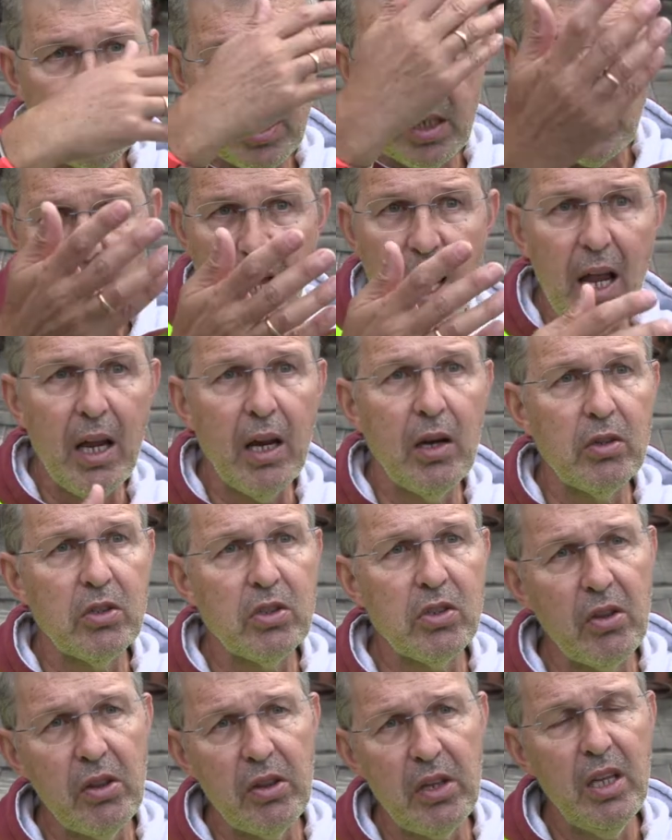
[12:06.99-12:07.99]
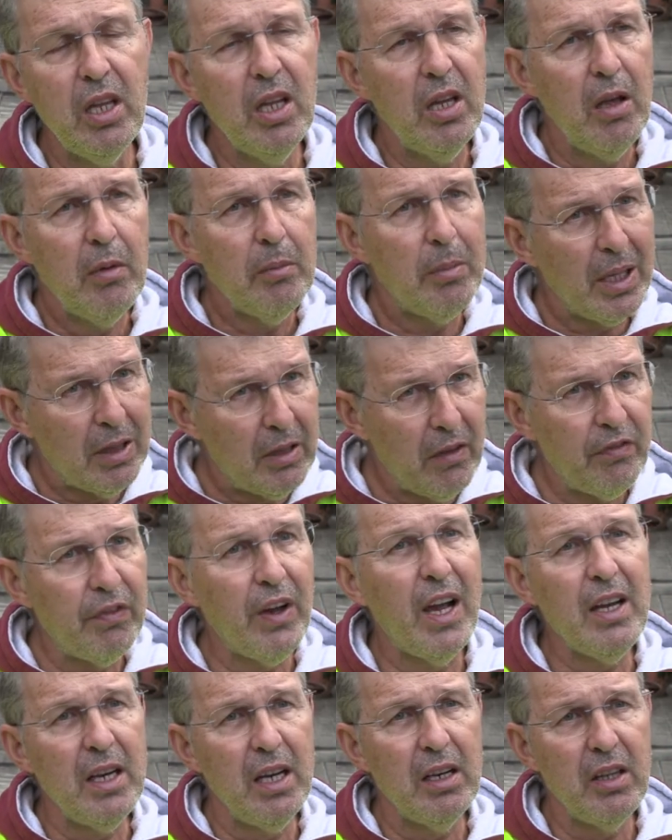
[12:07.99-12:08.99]
is higher or something, but the
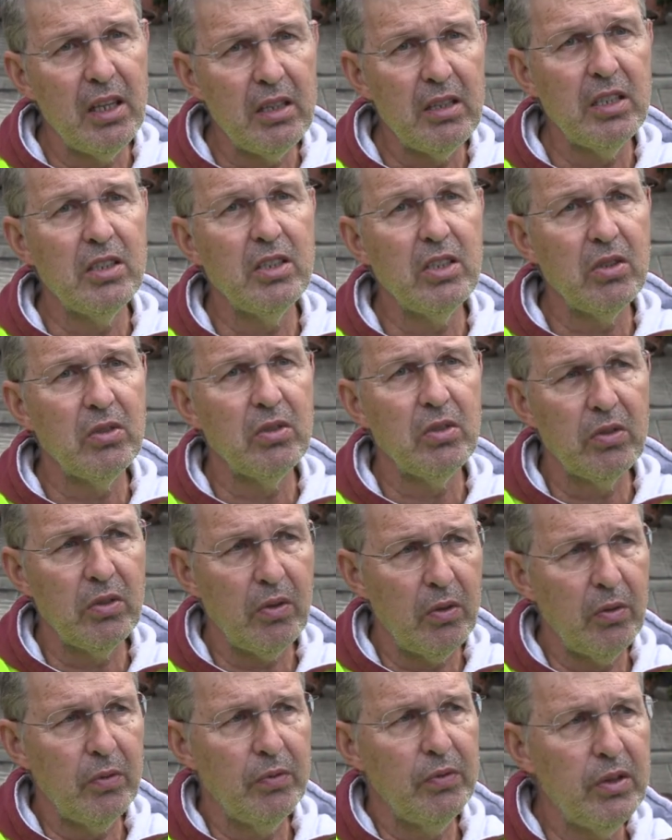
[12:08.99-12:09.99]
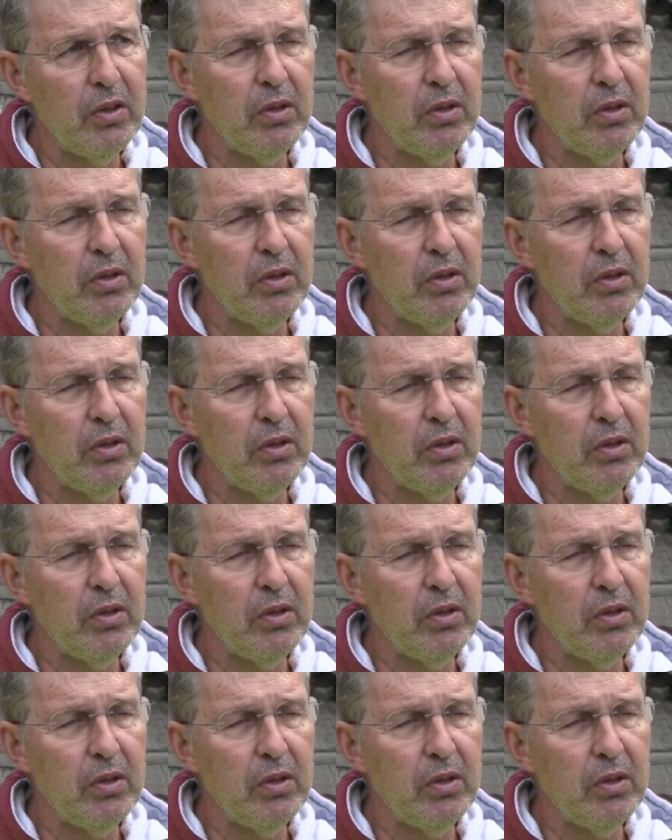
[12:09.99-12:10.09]
final decision of, of